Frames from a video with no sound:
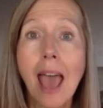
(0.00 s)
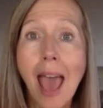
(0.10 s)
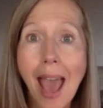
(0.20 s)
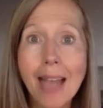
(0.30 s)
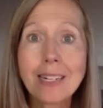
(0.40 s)

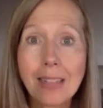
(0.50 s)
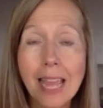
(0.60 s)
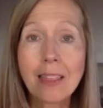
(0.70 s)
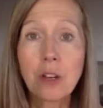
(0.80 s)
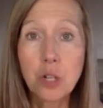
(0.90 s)
act
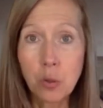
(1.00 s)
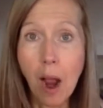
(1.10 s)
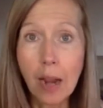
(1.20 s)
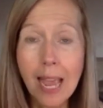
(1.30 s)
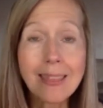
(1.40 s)
like they're
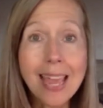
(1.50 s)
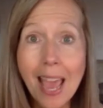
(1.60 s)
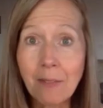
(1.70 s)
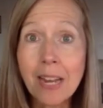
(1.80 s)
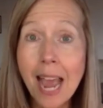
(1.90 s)
drunk and they
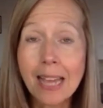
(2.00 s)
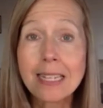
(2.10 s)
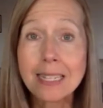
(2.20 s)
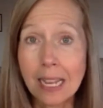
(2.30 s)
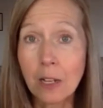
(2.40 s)
haven't had a
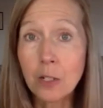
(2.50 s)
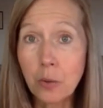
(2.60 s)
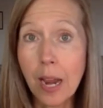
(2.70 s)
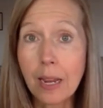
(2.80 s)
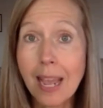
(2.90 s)
single
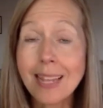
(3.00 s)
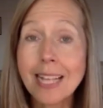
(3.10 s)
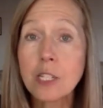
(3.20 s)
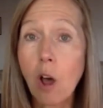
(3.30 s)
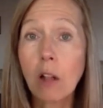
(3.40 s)
drink, and
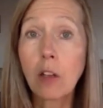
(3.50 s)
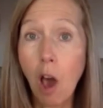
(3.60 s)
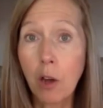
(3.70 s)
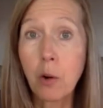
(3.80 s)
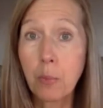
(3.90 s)
that's called
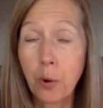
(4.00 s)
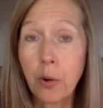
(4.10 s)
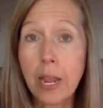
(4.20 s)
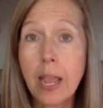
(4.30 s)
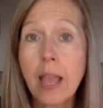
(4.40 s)
auto
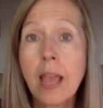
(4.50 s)
brewery.